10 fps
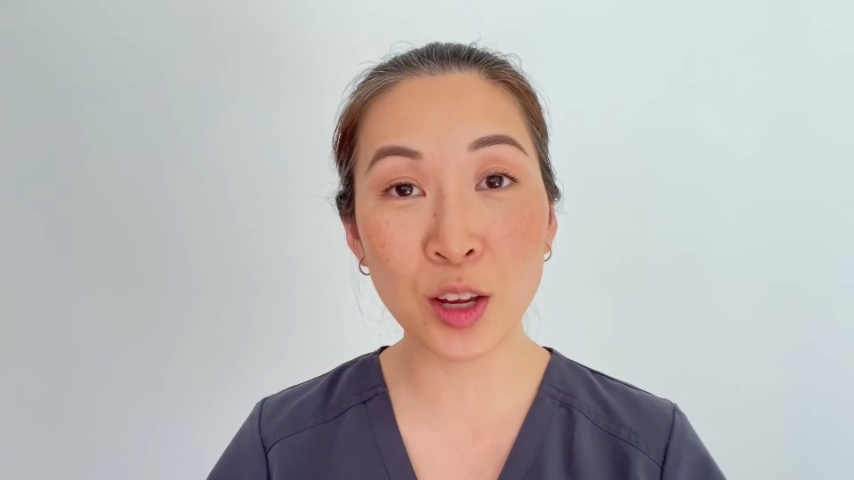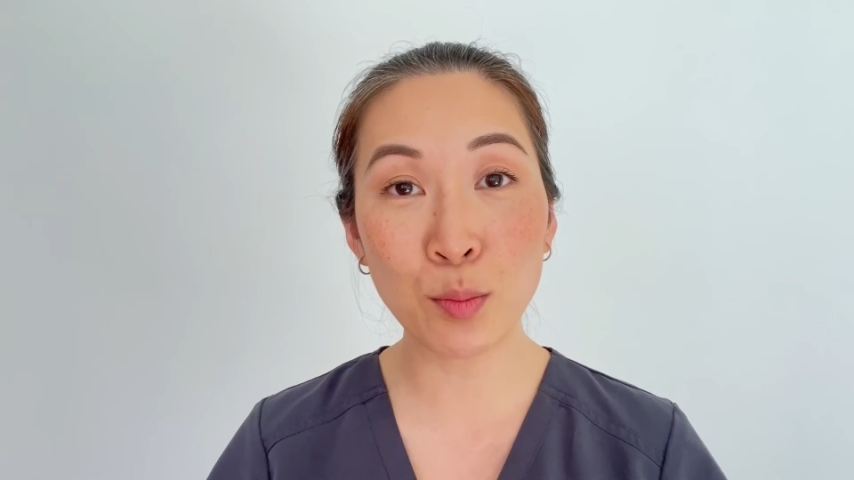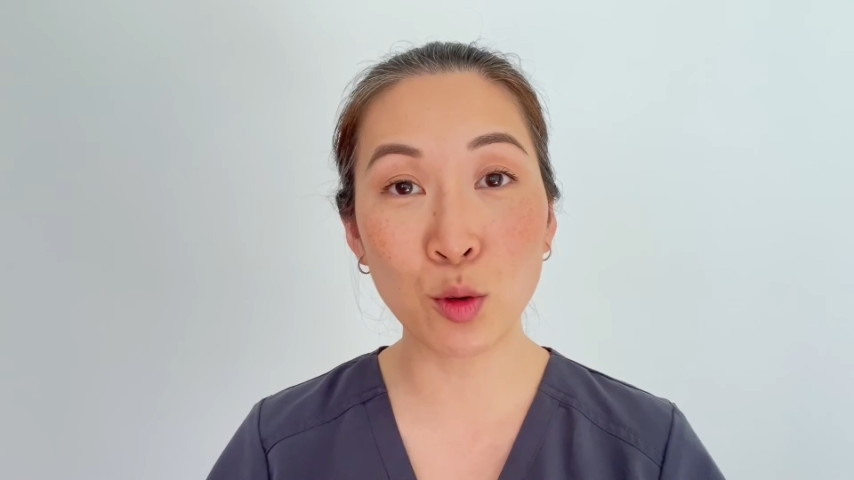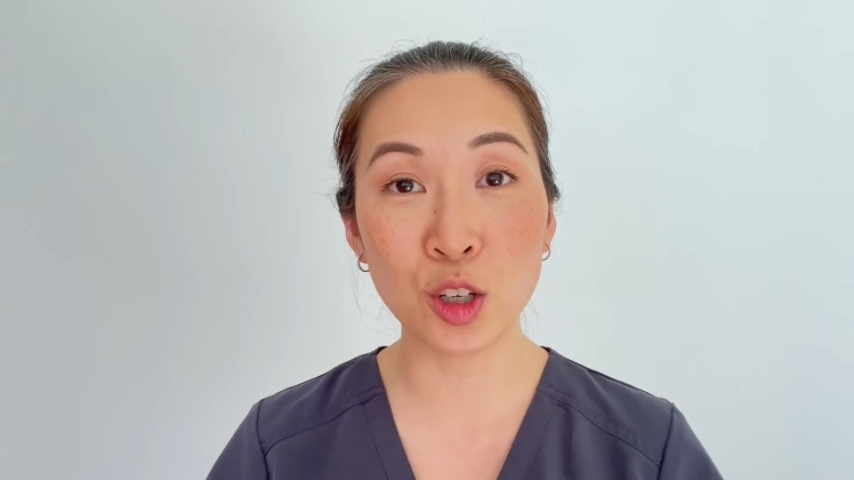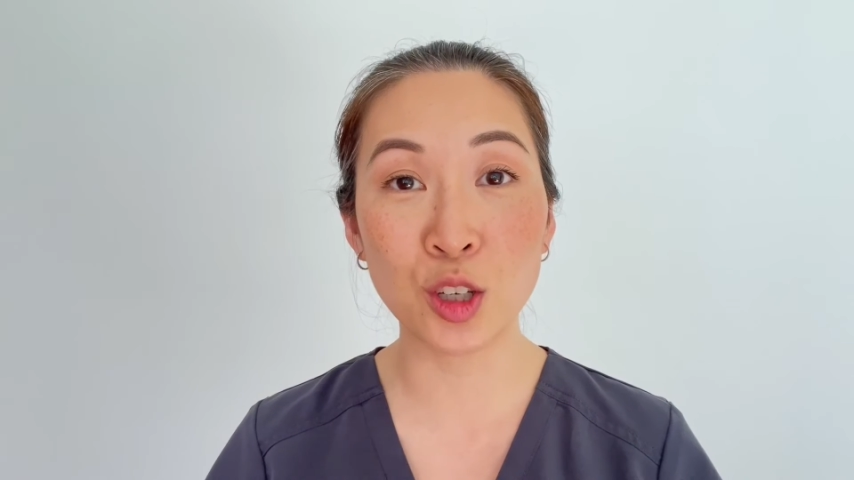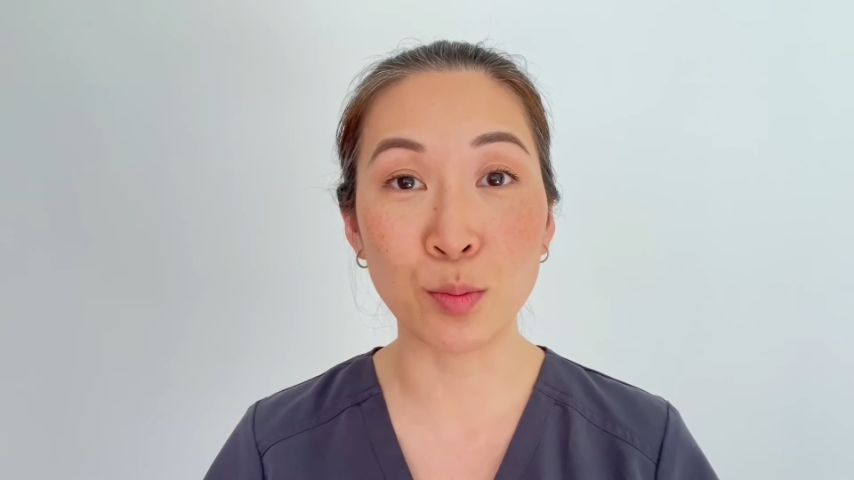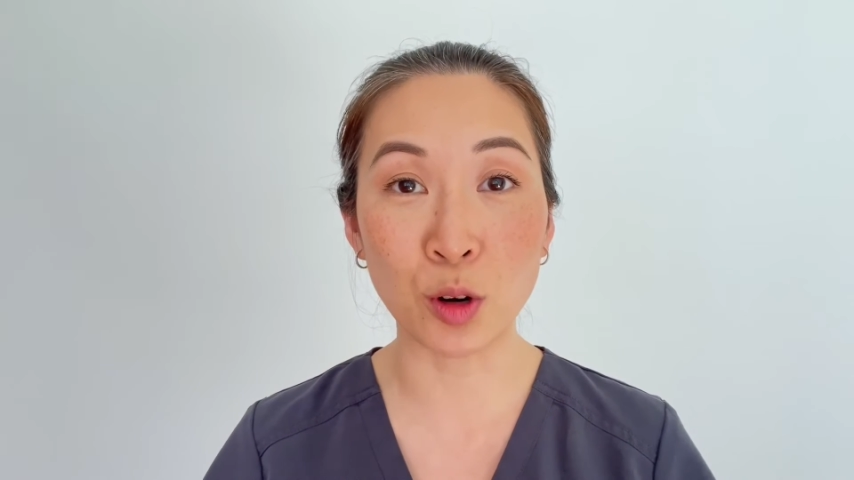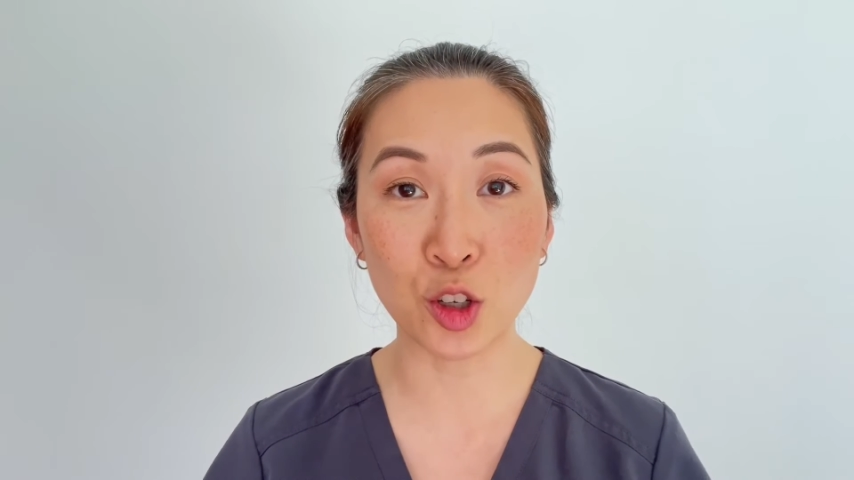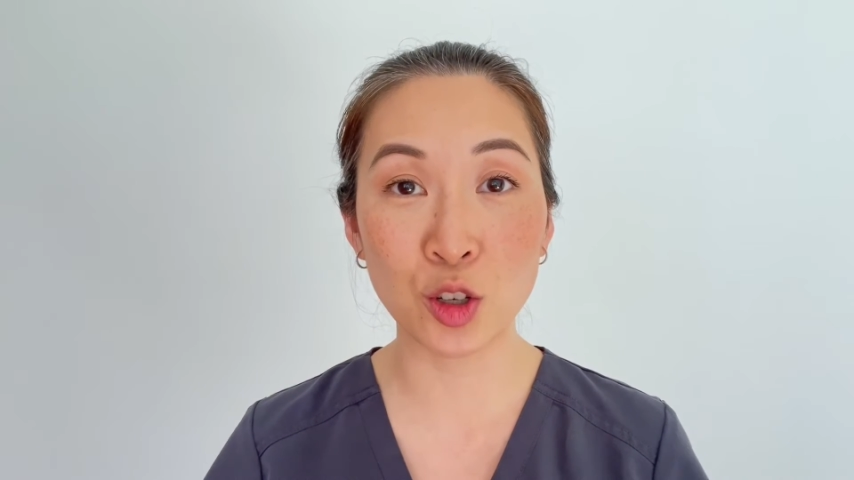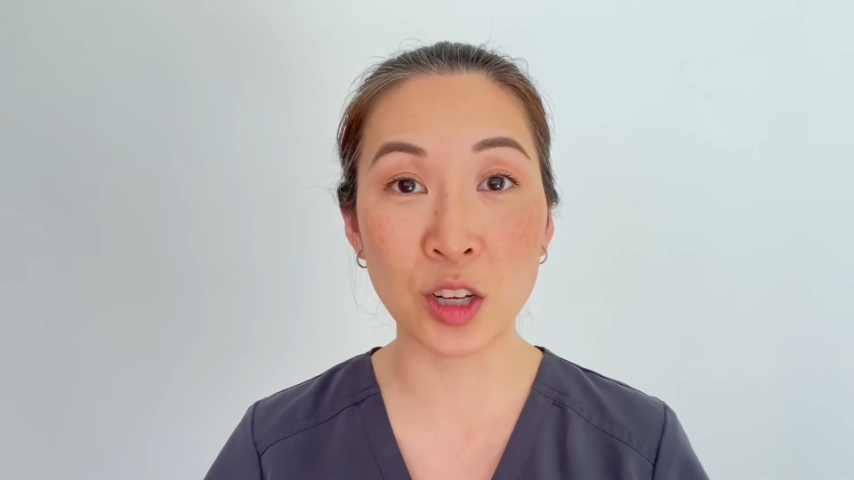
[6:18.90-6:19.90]
important to
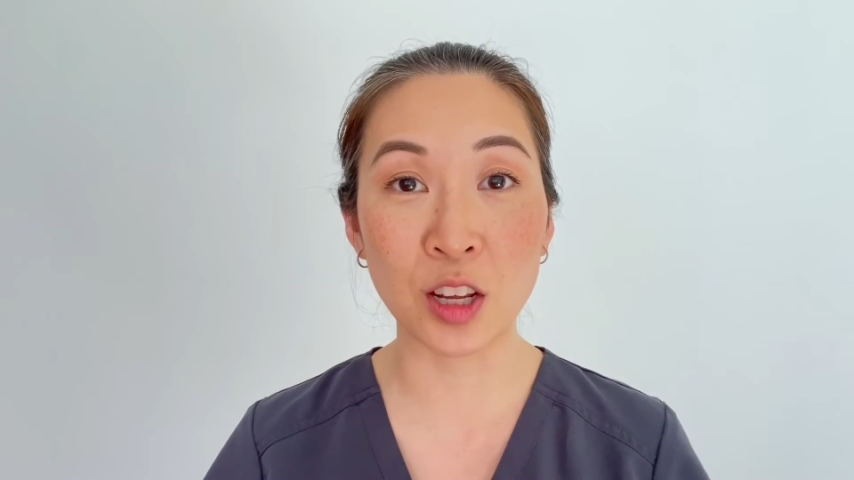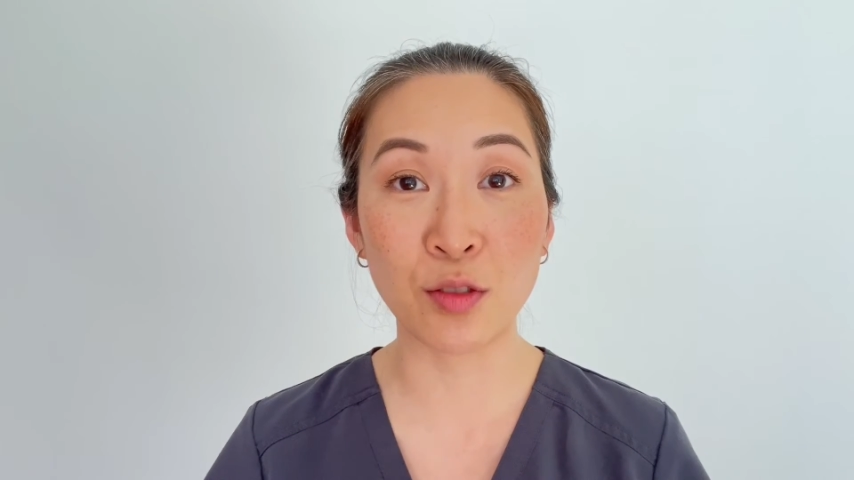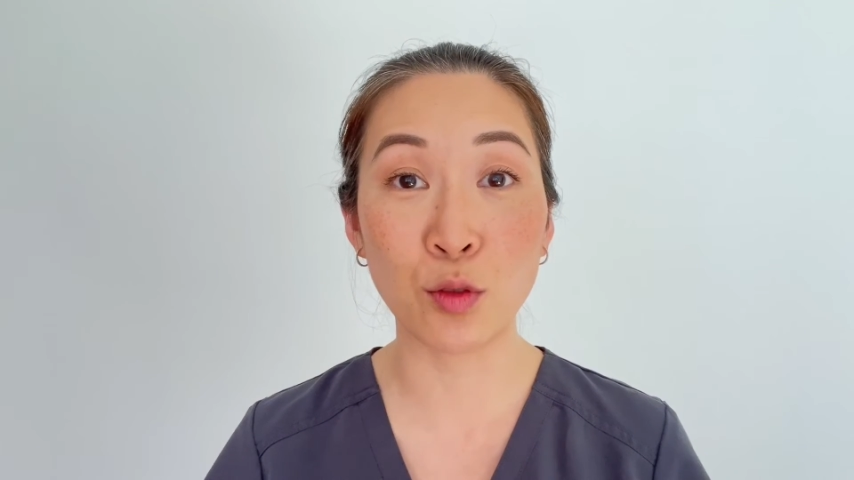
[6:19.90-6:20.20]
brush your teeth